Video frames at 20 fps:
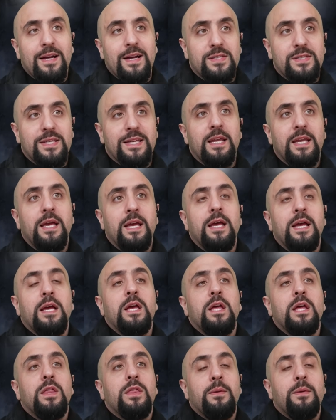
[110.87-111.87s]
As in,
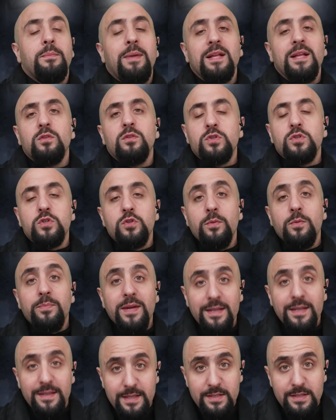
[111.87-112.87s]
the matter is not
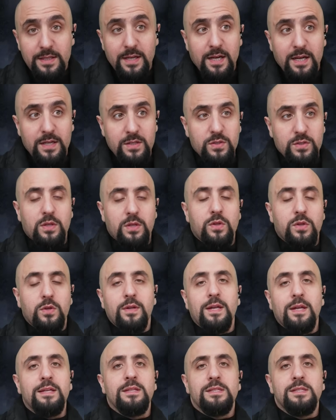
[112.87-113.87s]
being discussed.
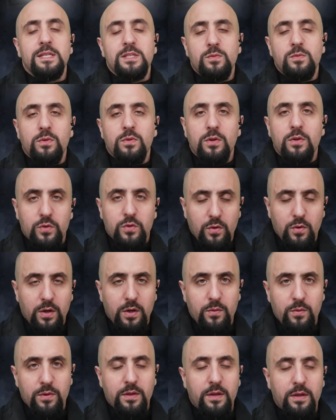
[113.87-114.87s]
The United States, when they're
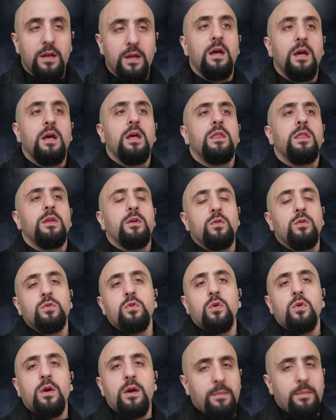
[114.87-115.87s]
talking with Iran, they're
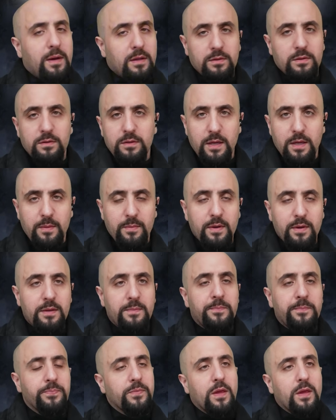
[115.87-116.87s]
not talking about
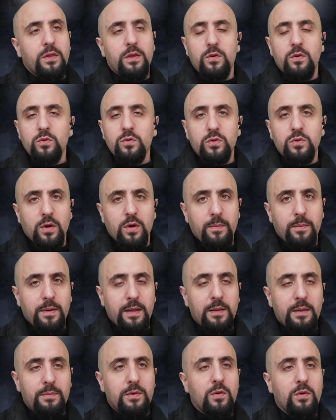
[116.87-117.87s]
Yemen, they're not talking
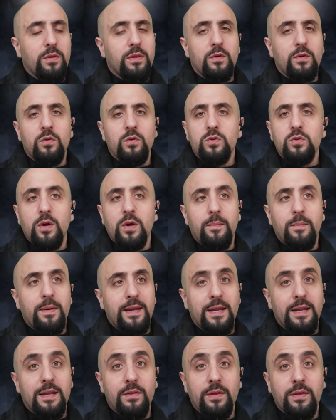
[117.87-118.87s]
about Lebanon, they're not talking
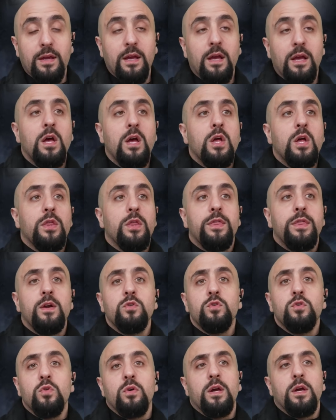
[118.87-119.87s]
about anything.
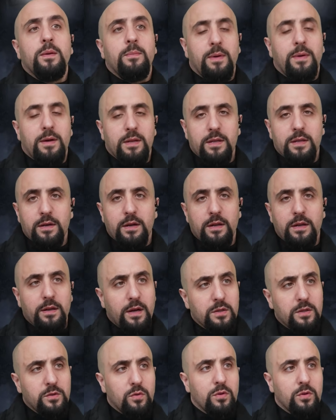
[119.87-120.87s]
They're talking about Iran.
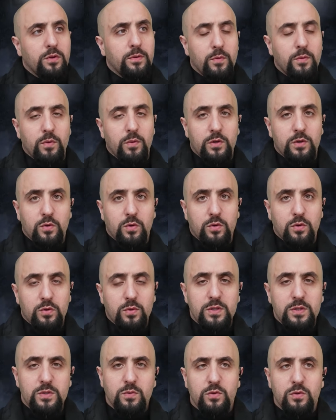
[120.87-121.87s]
Iran told them, you want to talk
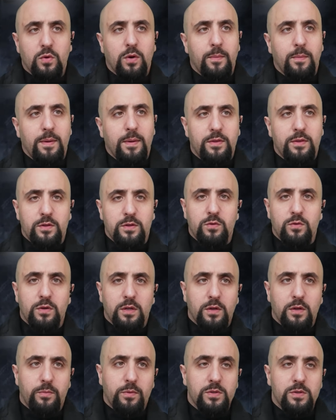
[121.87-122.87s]
to us? We're talking about the
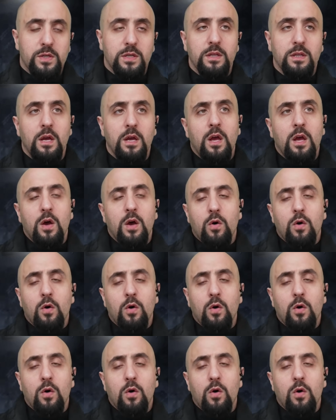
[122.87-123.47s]
nuclear project.